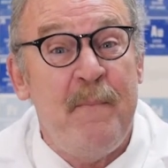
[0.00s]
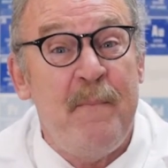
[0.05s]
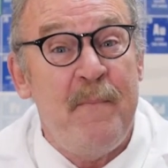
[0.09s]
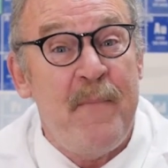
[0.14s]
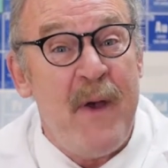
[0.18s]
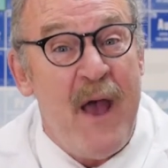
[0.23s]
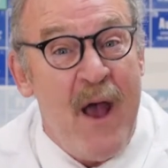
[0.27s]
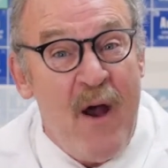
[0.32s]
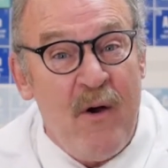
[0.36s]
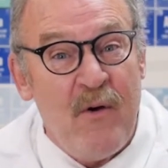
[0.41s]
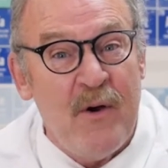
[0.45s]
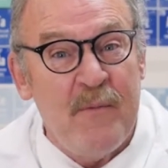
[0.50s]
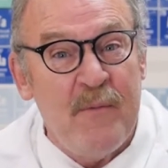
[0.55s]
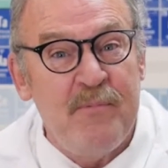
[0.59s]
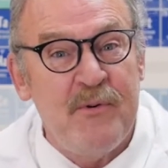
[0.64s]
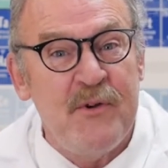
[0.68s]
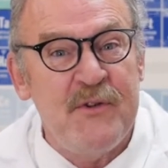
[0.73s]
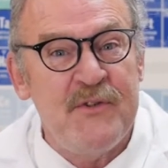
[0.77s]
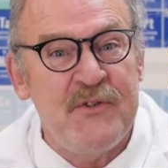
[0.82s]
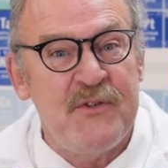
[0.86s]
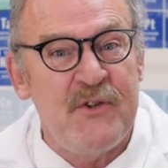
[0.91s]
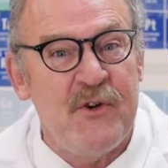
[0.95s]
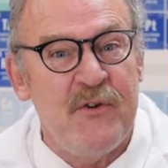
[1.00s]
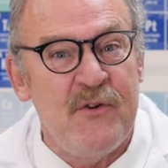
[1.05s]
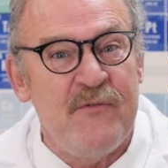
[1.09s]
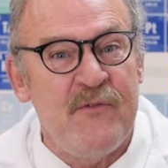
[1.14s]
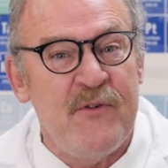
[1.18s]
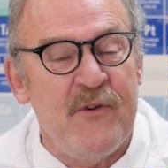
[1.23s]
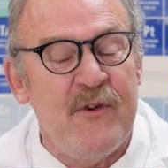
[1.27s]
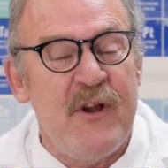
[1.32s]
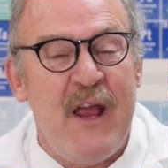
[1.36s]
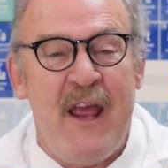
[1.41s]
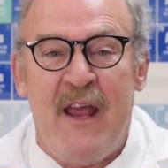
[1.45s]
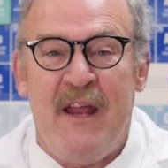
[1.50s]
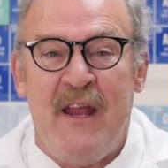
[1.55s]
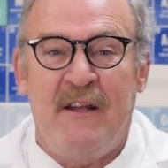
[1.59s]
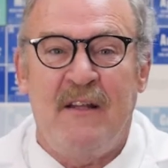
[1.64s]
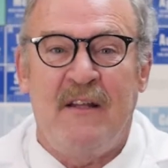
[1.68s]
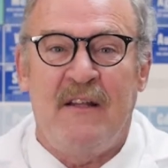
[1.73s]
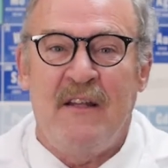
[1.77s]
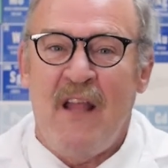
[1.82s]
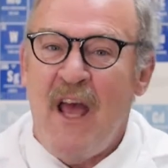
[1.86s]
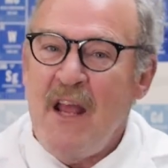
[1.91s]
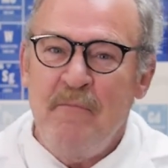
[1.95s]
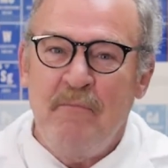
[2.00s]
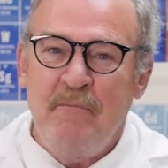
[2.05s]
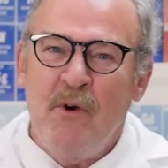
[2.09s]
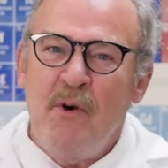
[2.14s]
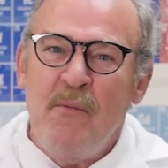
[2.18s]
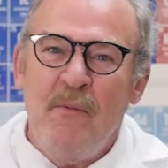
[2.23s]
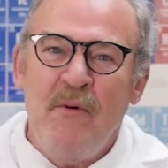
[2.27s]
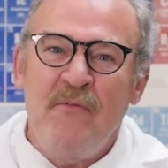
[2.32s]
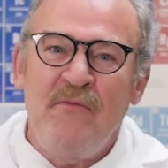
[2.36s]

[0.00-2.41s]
power preserver, and light bulb